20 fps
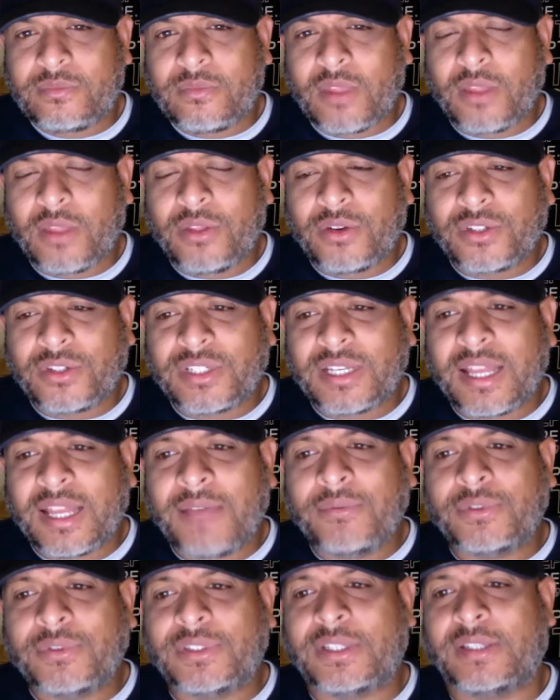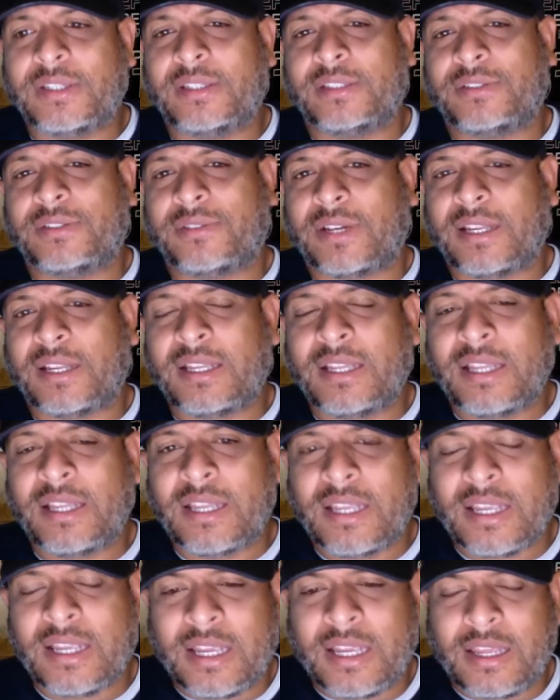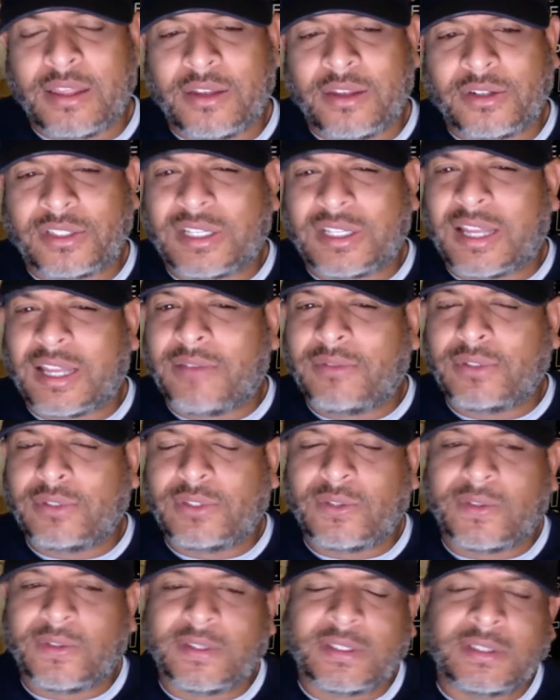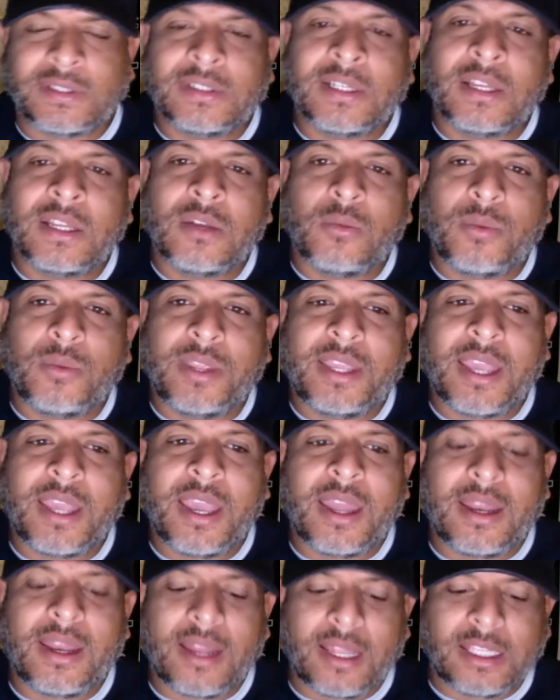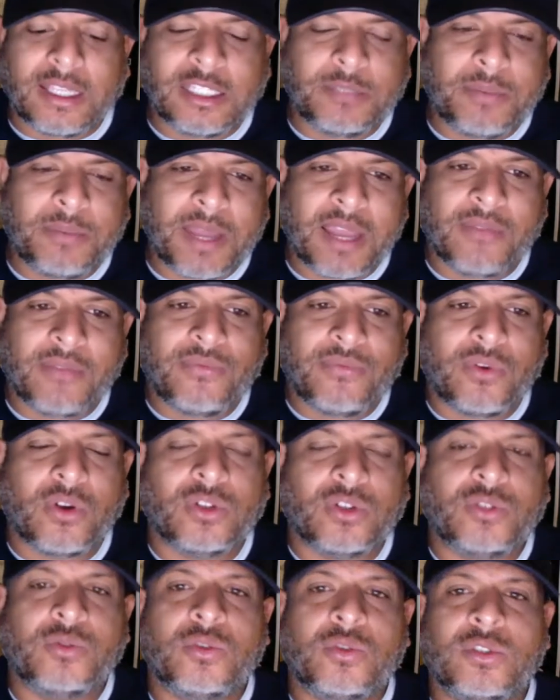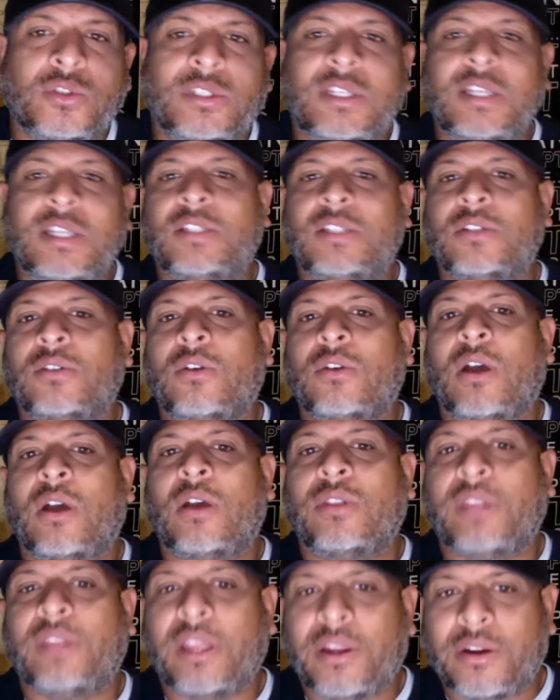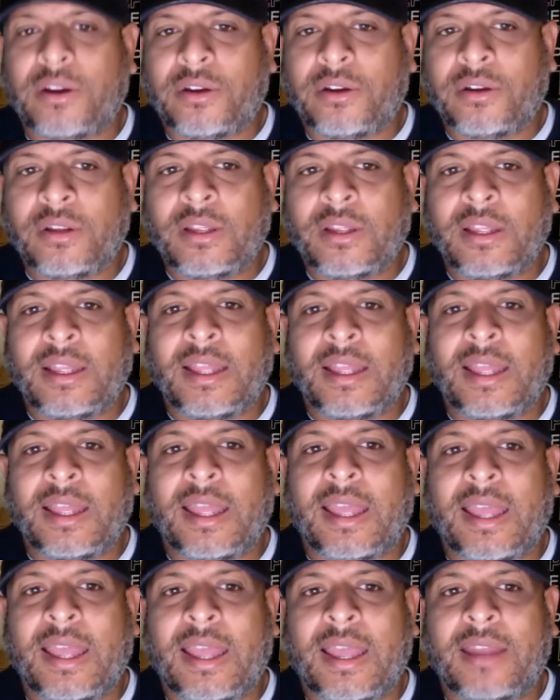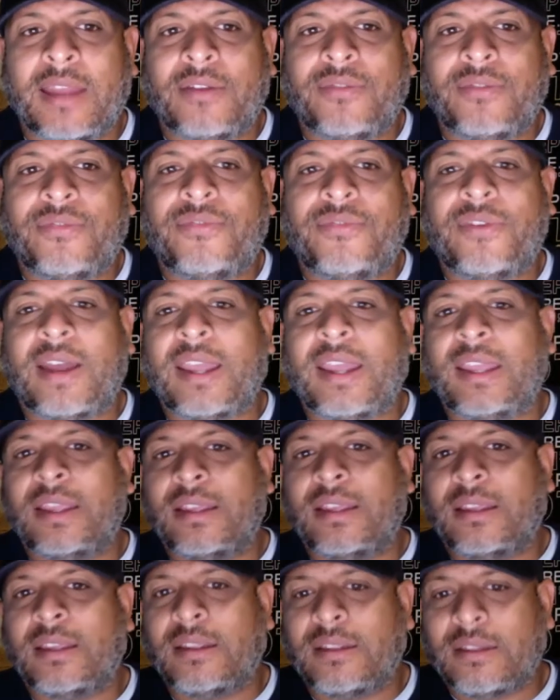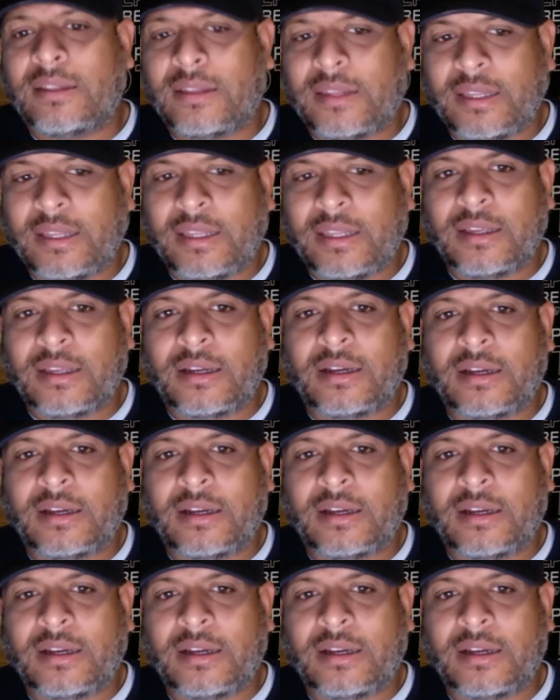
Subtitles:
there's levels to this, right? There's levels to this. We can't expect Vergil Ortiz to go out there and fight the